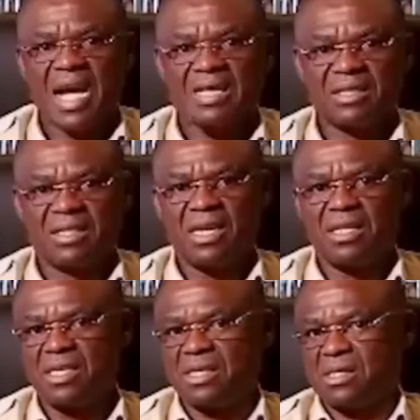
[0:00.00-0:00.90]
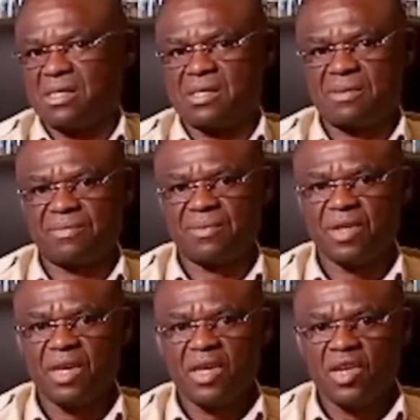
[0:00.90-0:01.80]
I say this.
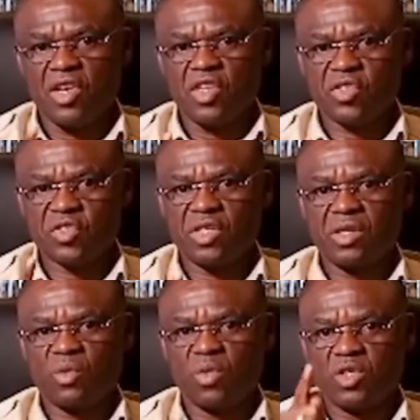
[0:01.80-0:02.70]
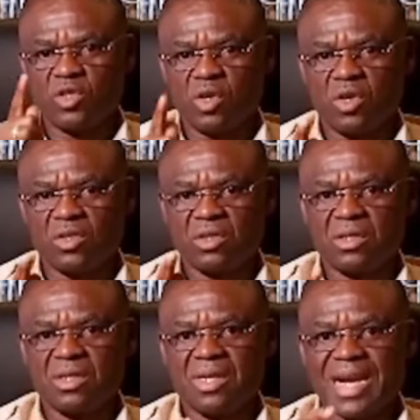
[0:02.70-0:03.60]
History will
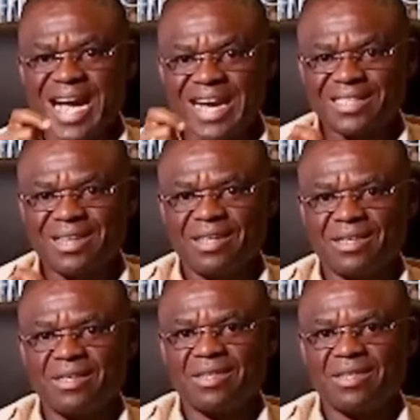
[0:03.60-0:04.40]
judge Ashley